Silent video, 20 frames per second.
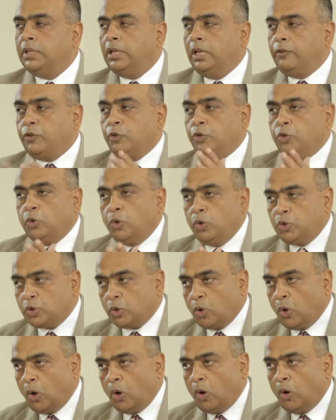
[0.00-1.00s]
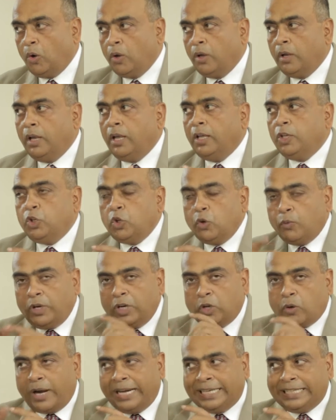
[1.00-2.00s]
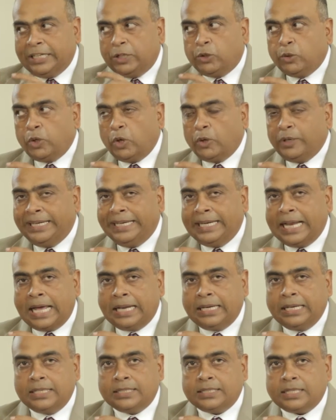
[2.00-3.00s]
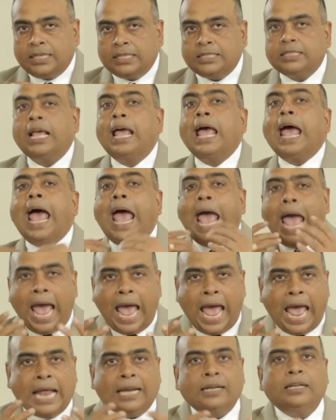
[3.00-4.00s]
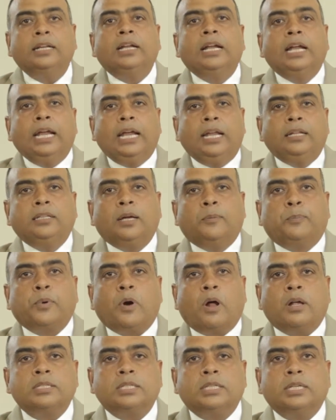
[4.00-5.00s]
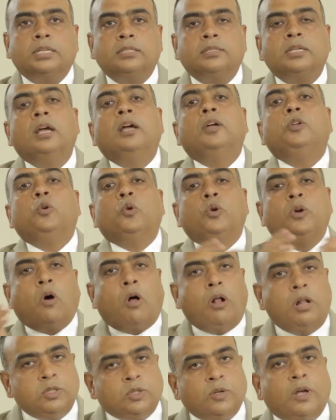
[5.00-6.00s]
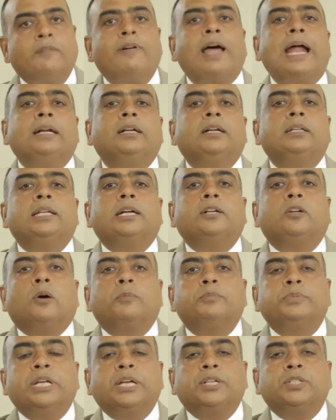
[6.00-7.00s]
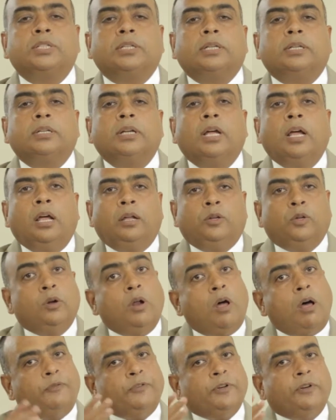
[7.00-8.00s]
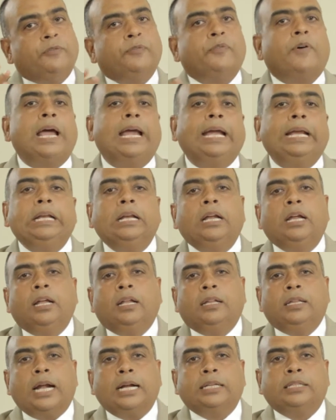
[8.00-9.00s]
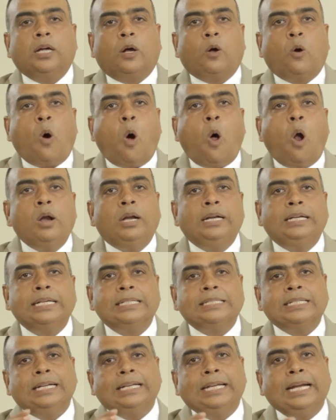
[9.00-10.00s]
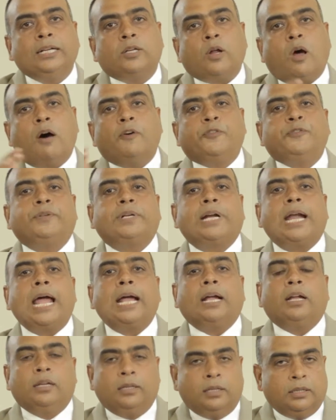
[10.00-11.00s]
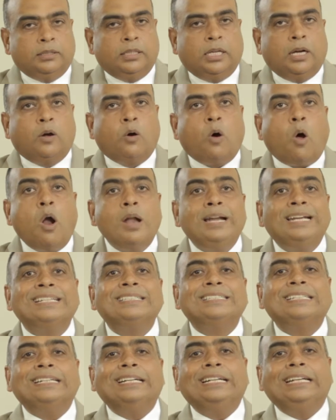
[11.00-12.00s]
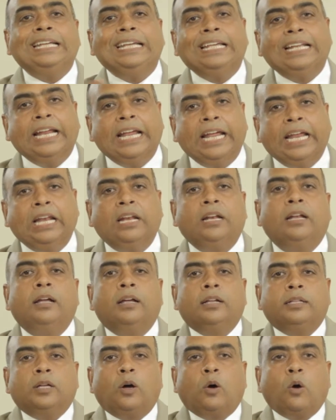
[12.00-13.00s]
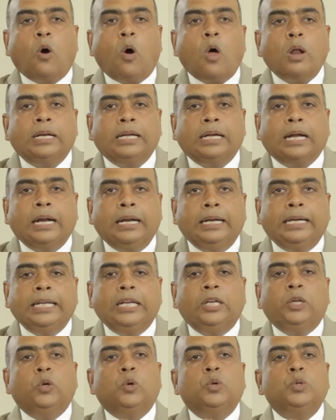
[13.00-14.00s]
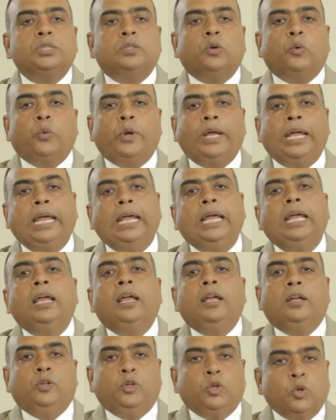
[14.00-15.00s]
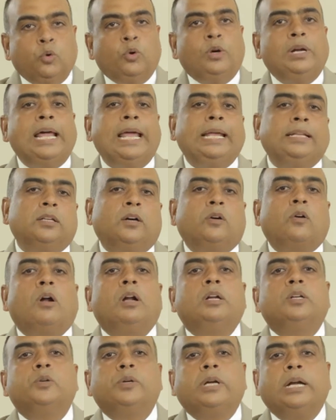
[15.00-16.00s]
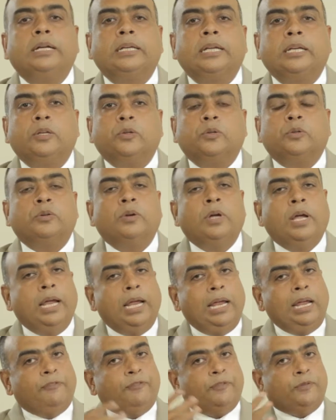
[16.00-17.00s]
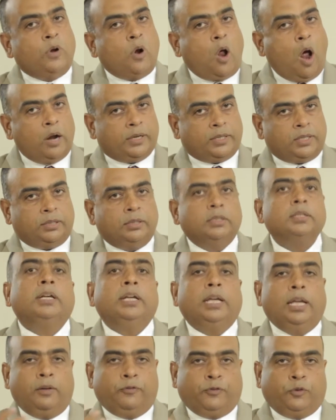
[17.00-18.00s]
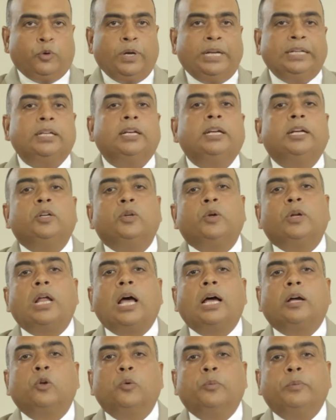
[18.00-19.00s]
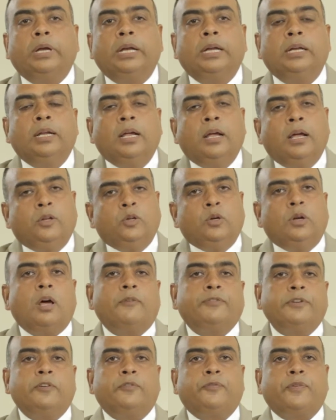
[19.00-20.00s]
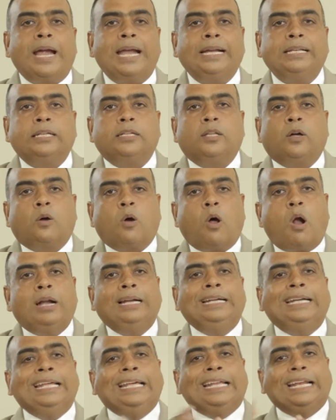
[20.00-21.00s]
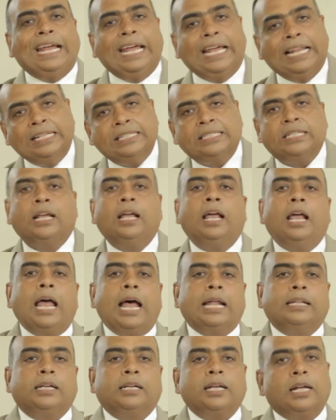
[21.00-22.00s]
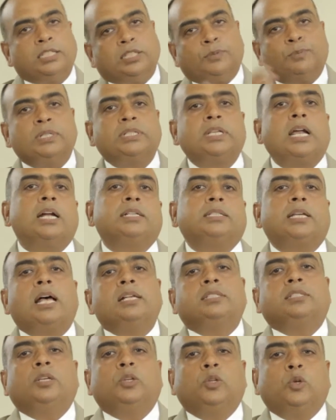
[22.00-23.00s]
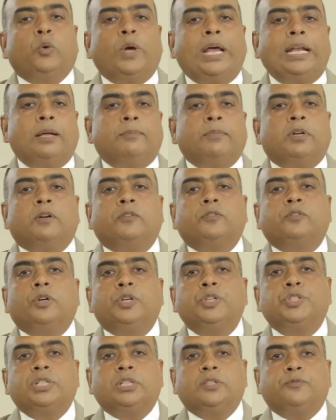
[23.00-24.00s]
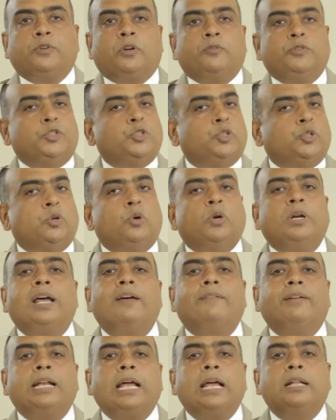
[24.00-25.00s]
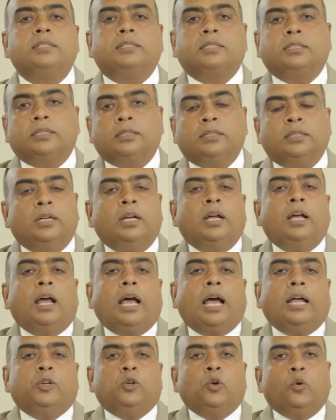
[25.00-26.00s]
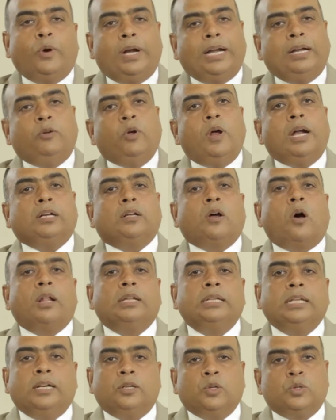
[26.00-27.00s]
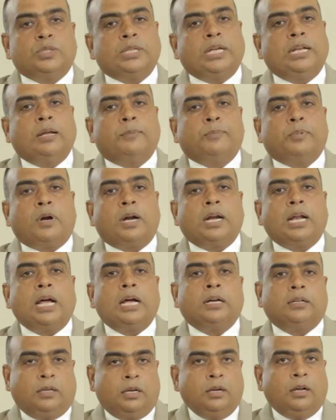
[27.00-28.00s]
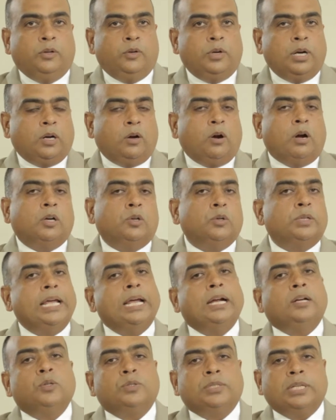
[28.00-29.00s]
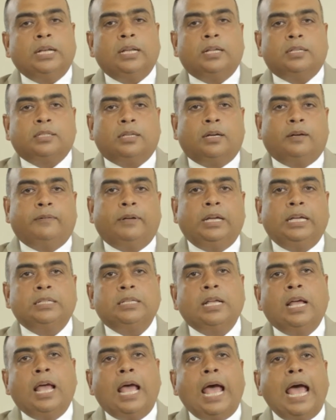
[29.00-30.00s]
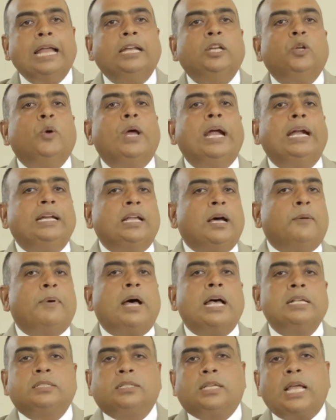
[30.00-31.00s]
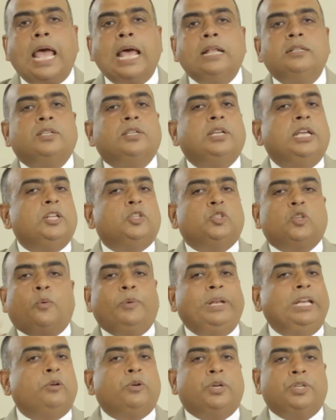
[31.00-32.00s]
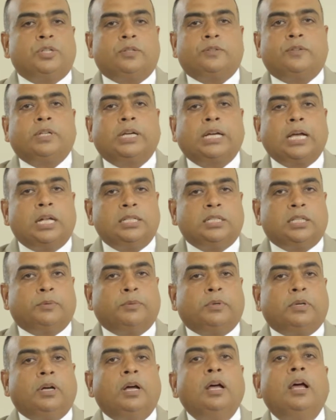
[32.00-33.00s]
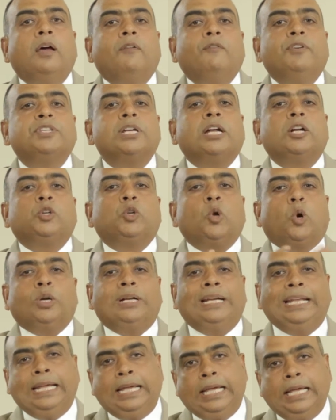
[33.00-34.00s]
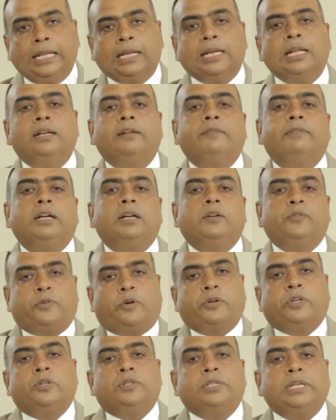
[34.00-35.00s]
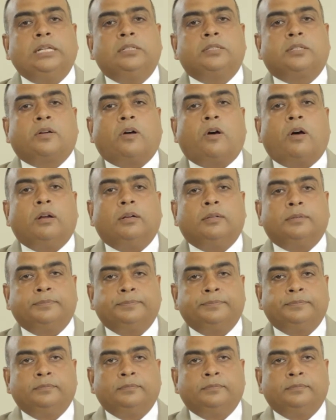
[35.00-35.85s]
If you do so, you will quietly do your need analysis, and in the process, you would also have handled that objection. You will often find that the call doesn't get off track, the call doesn't derail, the call continues the way you would like the call to continue. If not, if you enter into an argument, you will often find that the call derails and the customer starts asking you a number of questions for which you don't have an answer, and you had gone there to sell a product, you had gone there to sell a service, and you end up answering so many questions to the customer which are totally irrelevant for your sales call.